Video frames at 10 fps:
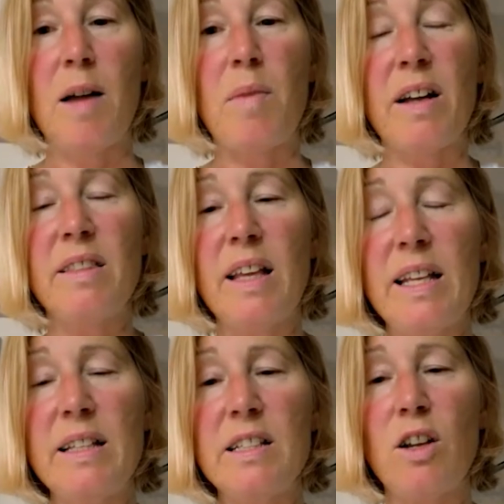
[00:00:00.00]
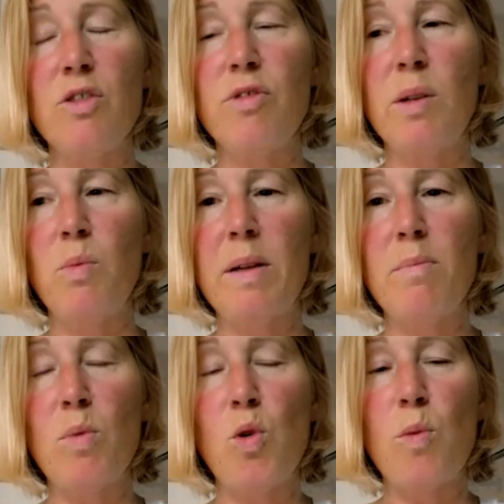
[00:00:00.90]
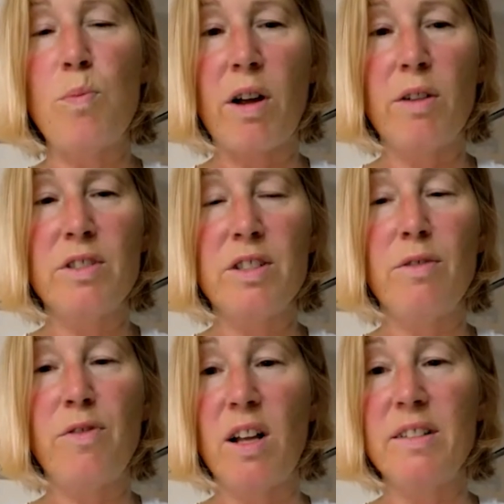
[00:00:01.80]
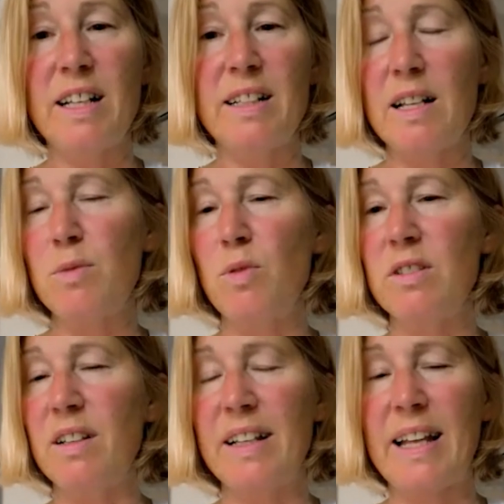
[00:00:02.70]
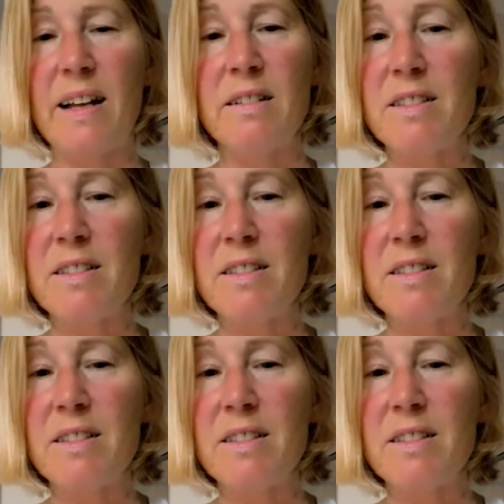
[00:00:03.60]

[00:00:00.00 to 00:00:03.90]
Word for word: I think in this country we're more prone to flooding. That's what's going to get